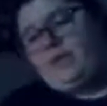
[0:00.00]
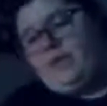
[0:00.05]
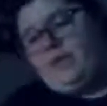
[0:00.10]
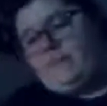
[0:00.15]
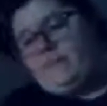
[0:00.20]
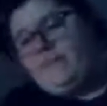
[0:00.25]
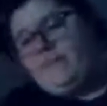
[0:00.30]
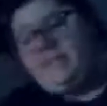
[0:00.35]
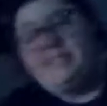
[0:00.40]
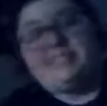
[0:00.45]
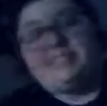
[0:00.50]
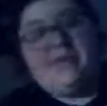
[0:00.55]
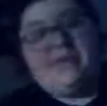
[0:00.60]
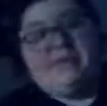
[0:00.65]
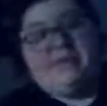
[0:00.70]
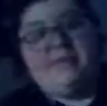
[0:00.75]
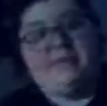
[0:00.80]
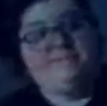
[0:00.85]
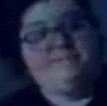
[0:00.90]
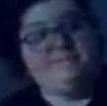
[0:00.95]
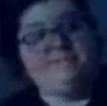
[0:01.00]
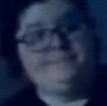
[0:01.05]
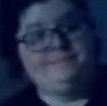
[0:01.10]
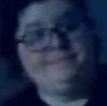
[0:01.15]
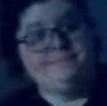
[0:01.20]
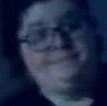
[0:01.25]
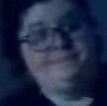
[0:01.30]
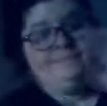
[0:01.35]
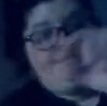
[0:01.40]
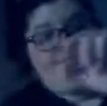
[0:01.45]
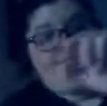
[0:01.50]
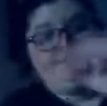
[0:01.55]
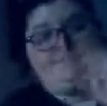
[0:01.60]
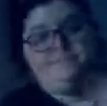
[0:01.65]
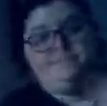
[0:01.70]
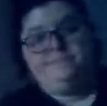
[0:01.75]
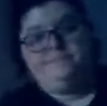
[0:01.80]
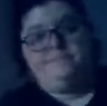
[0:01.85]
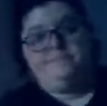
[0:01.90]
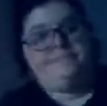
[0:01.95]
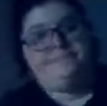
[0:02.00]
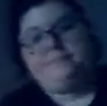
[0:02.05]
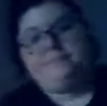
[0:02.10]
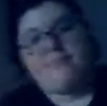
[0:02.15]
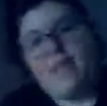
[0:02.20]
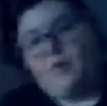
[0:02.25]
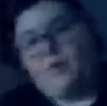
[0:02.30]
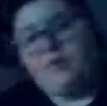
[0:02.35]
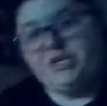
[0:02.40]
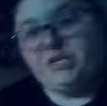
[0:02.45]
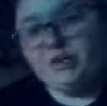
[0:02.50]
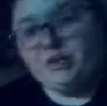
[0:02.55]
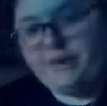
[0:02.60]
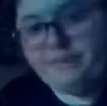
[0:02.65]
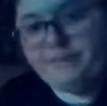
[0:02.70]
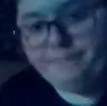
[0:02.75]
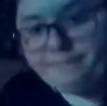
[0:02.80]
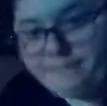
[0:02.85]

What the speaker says: my lasagna. I wouldn't do it.